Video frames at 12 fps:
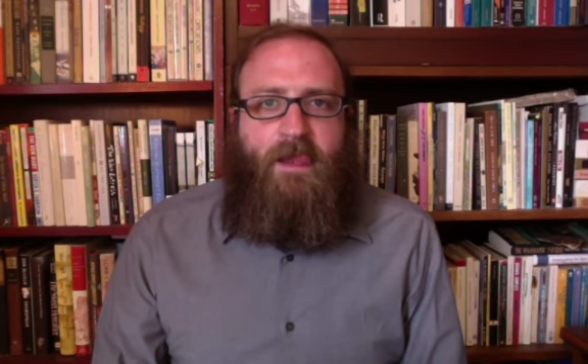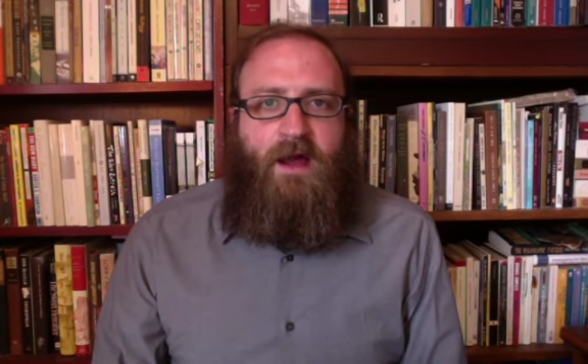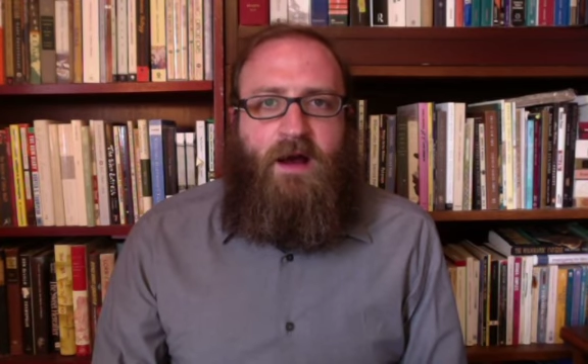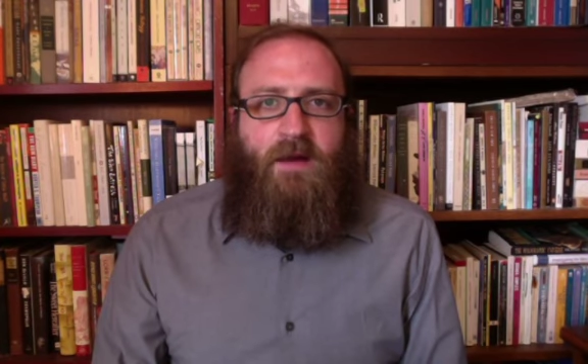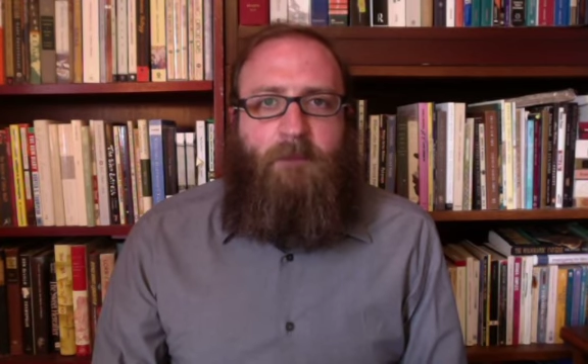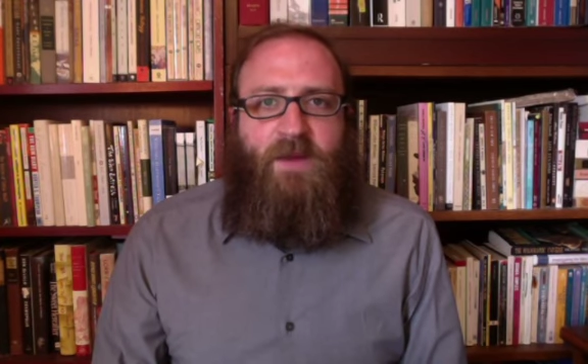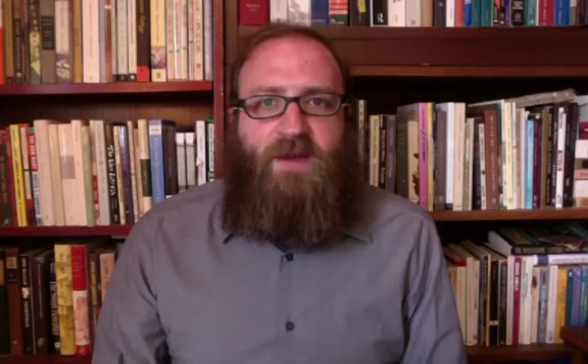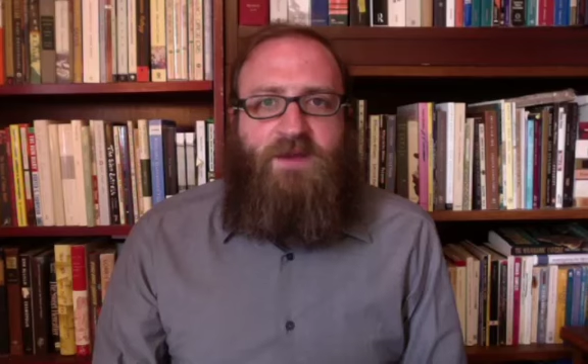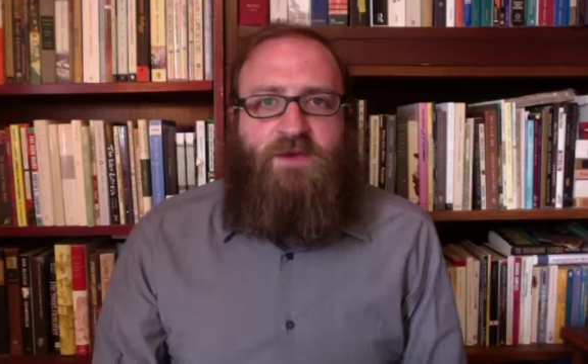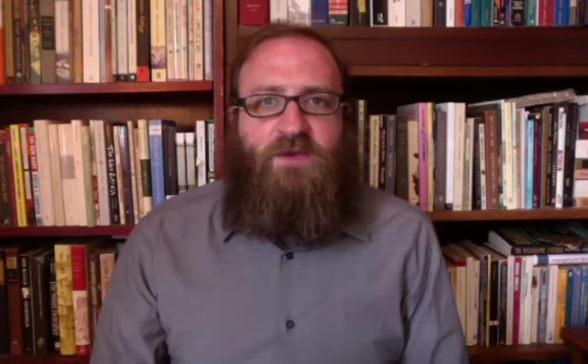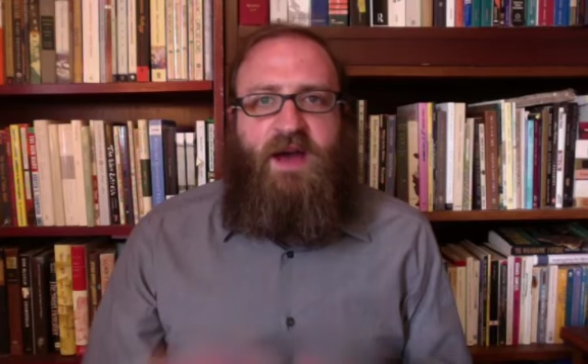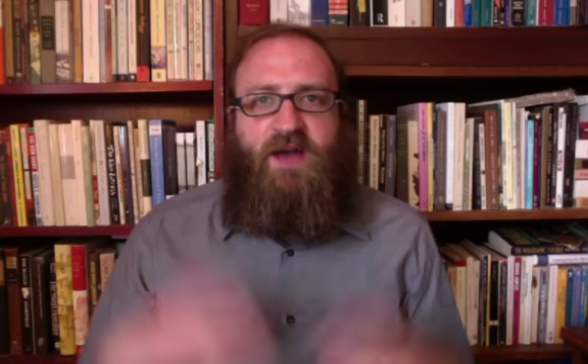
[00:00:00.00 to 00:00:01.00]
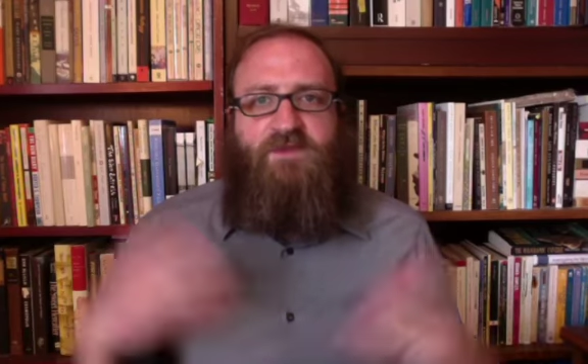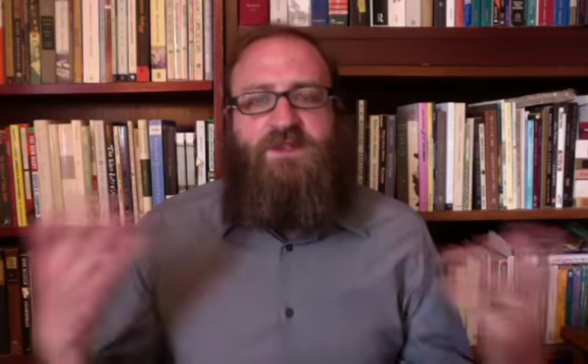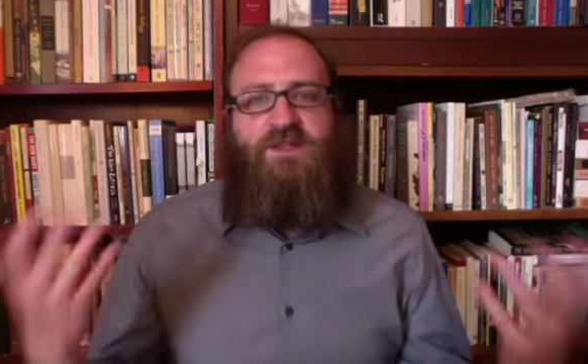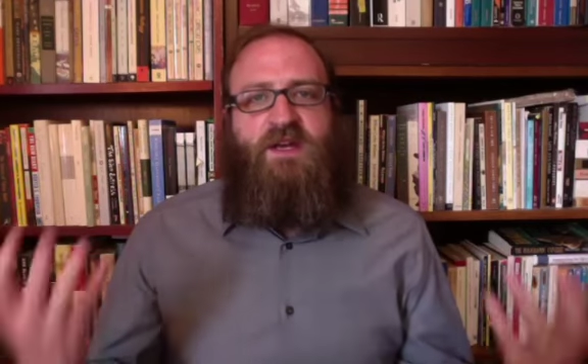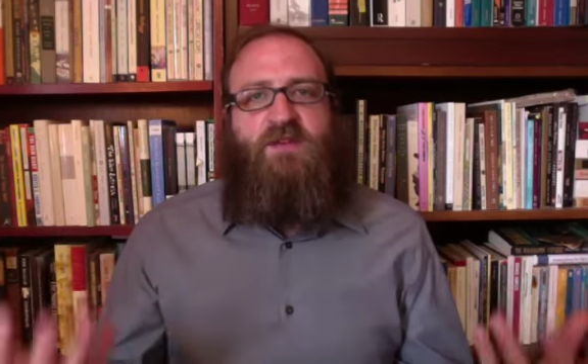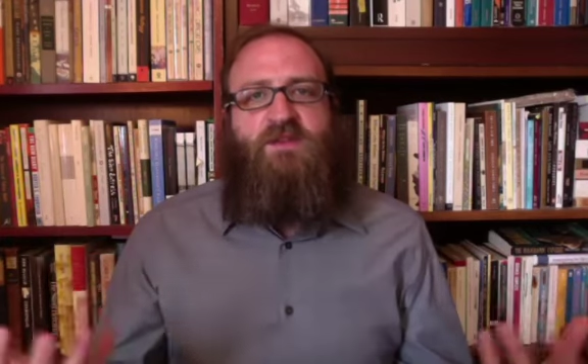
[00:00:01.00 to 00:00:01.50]
and you have
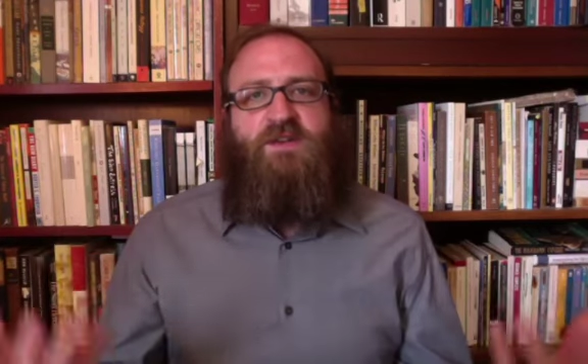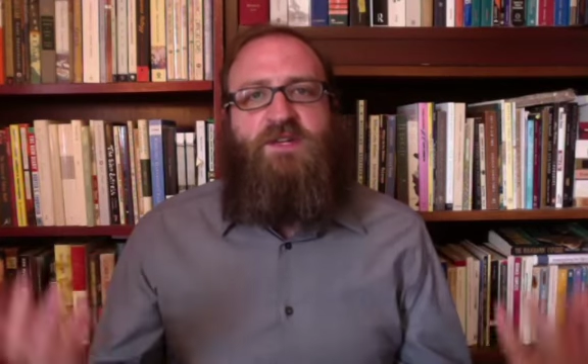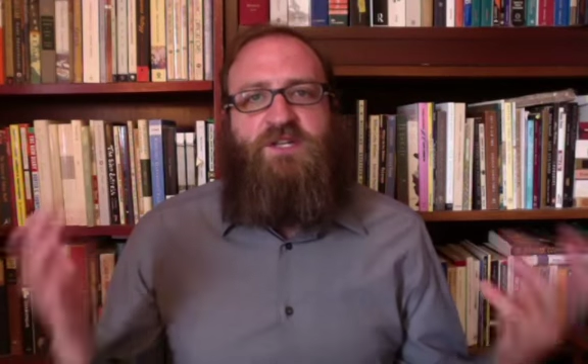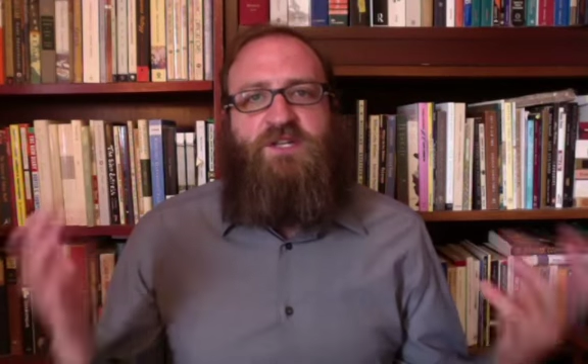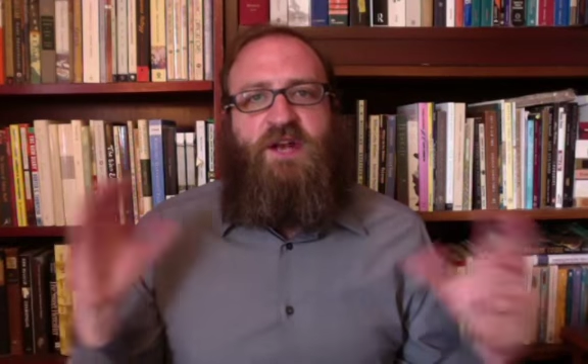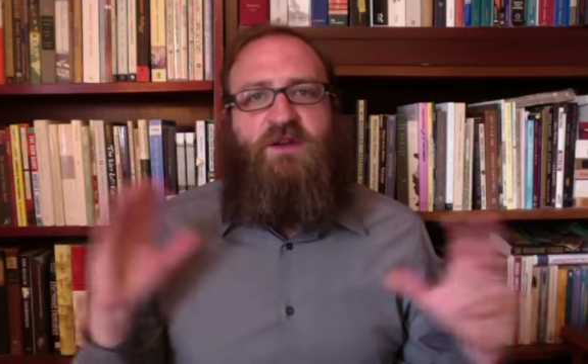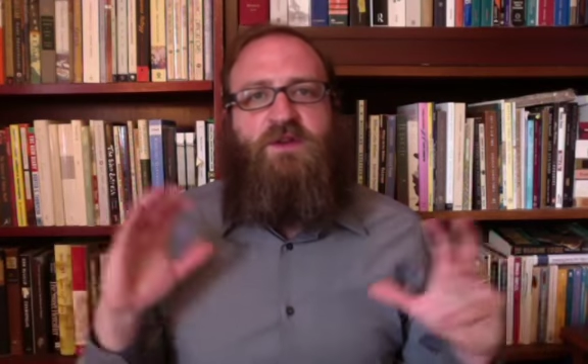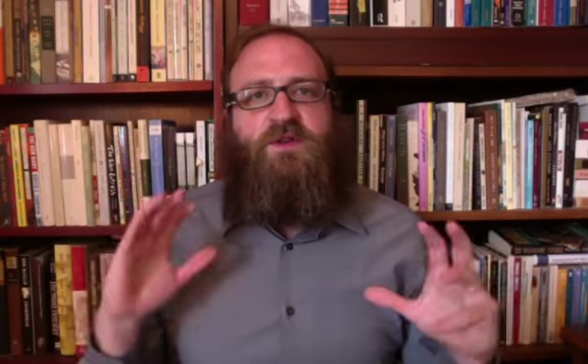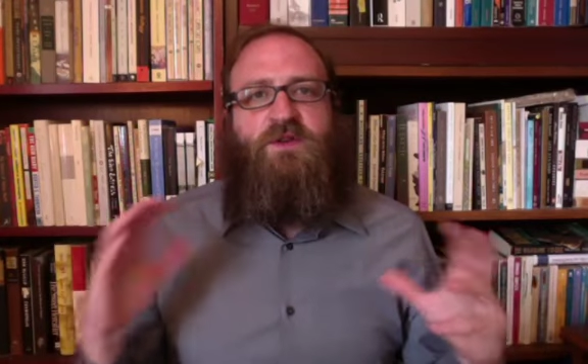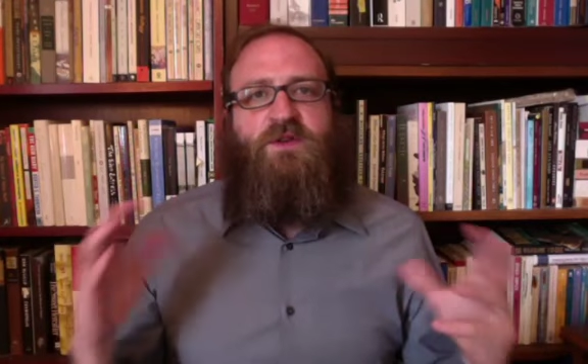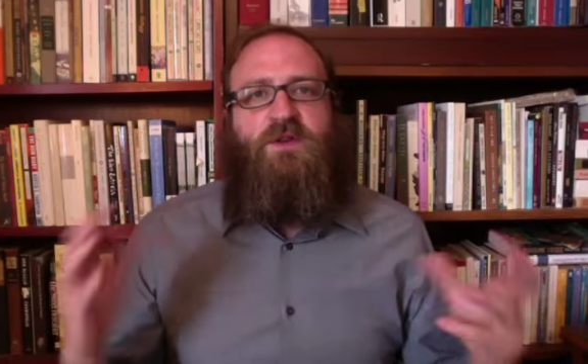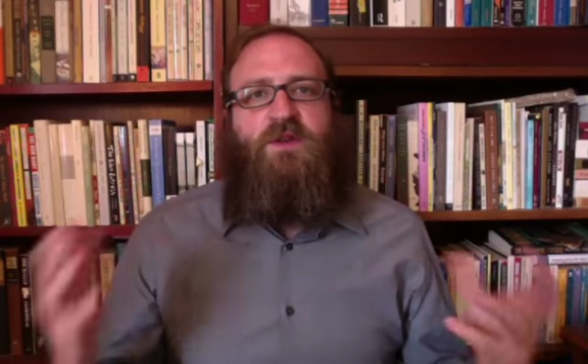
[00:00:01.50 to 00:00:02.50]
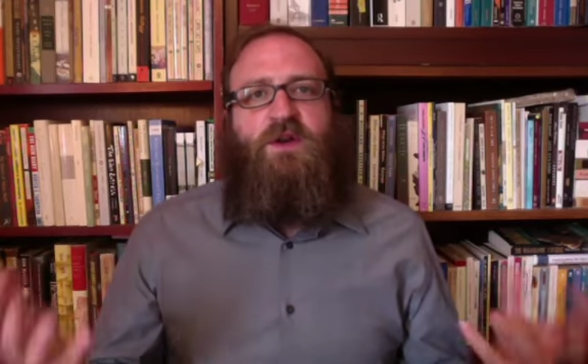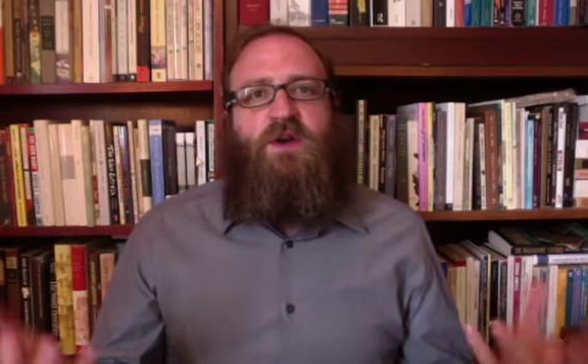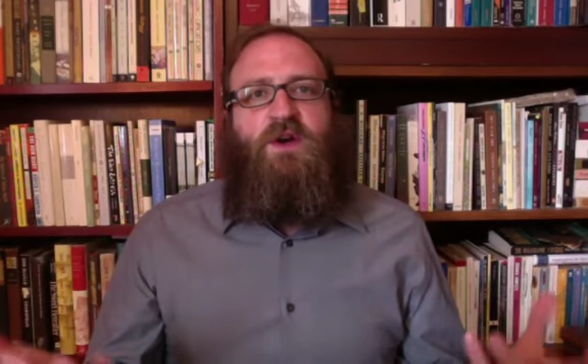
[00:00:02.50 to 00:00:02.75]
just kind of a general